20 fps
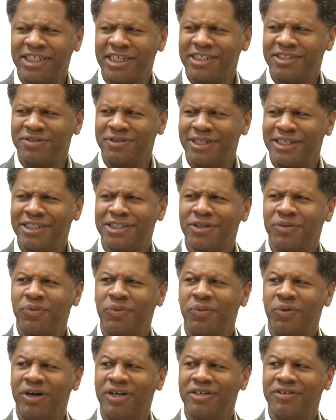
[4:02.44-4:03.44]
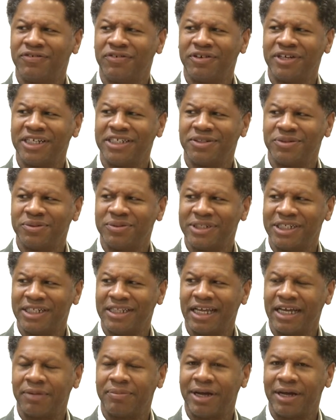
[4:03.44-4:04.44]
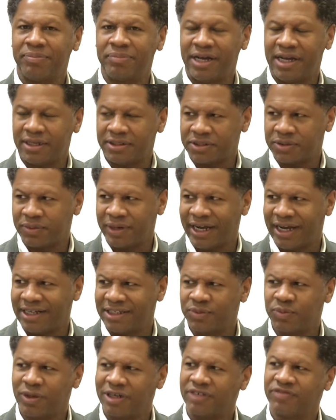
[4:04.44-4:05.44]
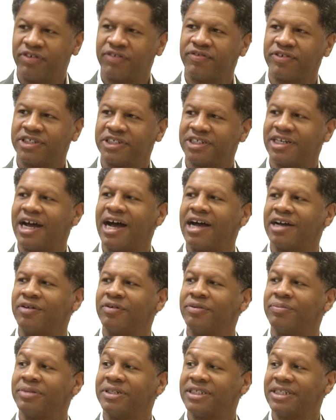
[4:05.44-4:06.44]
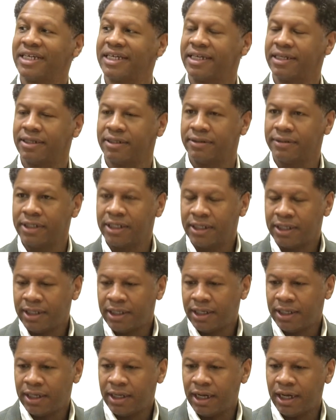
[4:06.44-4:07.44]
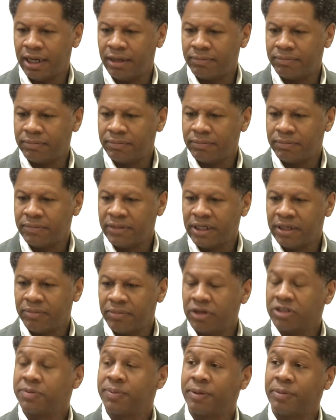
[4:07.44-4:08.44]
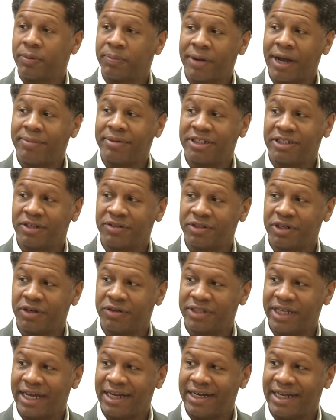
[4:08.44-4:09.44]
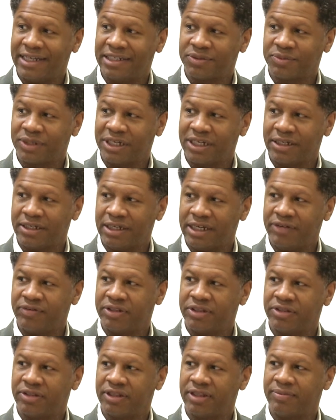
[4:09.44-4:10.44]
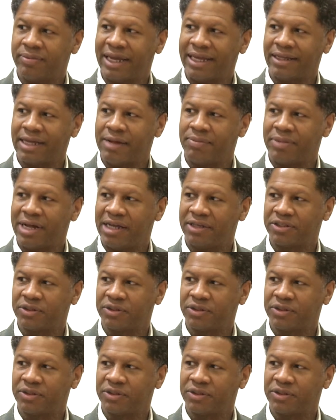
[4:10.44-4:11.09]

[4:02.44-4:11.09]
history, and it's a wonderful history when you think about Miles Square. It's wonderful for Chicago in particular. Most people probably don't know that as we even make our Miles